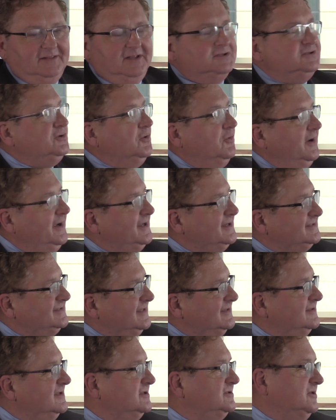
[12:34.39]
the joy is
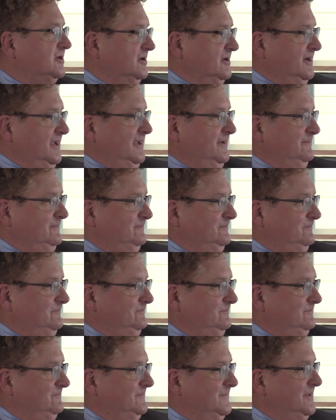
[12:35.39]
in the journey,
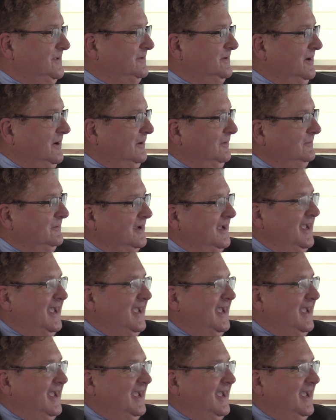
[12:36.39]
you know,